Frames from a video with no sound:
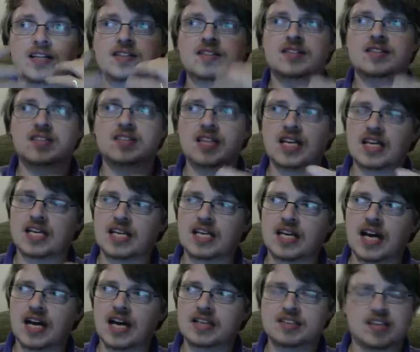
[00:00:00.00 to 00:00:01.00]
see
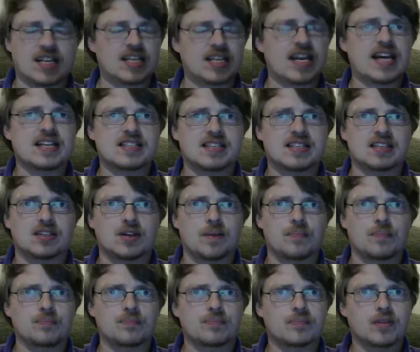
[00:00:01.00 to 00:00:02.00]
as connecting
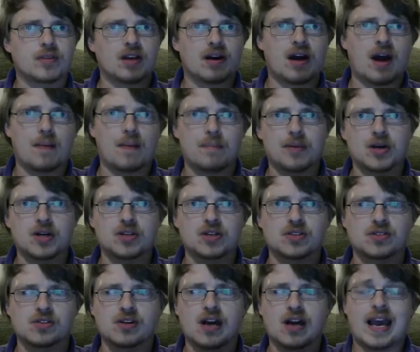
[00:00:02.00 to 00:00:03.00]
them because
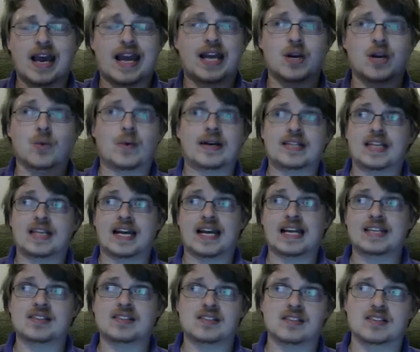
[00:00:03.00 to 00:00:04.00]
in a way that
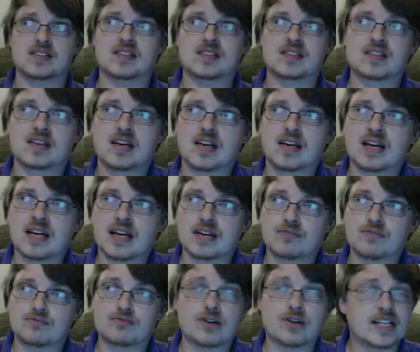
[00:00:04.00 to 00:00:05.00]
isn't
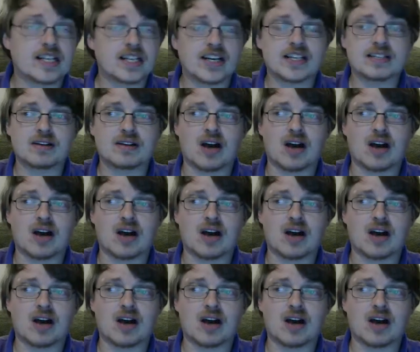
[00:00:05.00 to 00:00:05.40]
readily